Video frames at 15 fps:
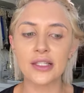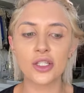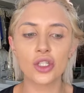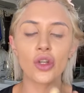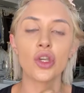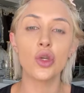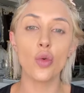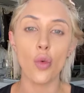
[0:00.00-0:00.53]
So
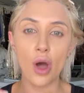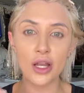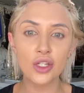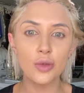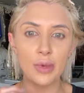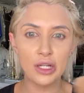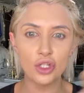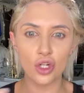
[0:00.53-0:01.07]
you want to
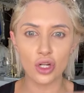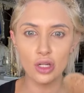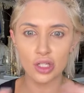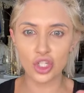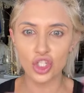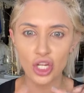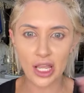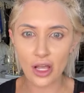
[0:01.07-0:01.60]
make sure to
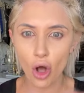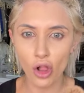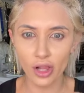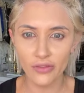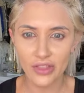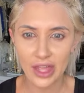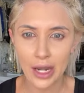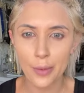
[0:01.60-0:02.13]
shake all of
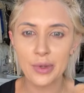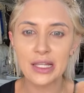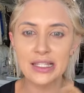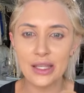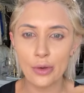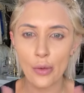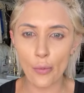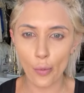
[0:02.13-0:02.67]
that up because
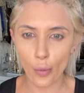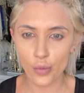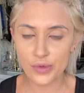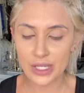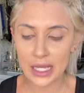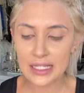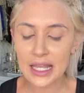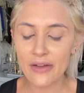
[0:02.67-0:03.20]
it
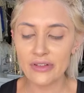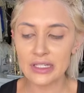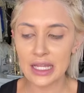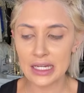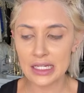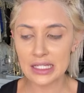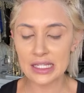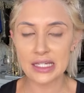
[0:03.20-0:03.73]
does have a
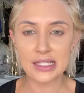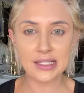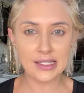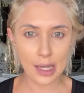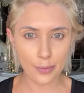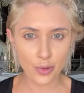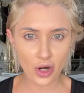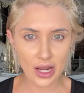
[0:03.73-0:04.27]
tendency to
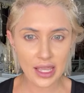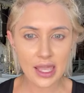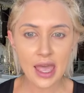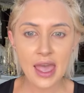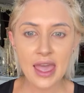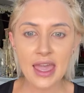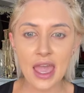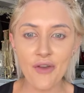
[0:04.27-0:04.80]
separate
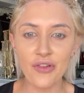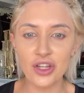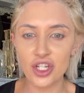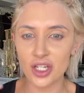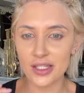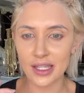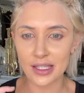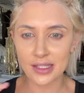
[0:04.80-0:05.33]
if it's
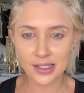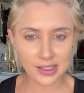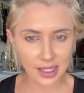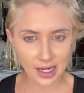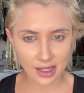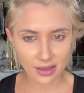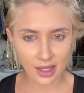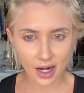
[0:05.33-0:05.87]
just like
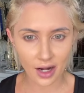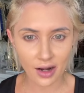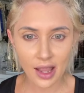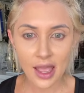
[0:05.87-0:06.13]
sitting there.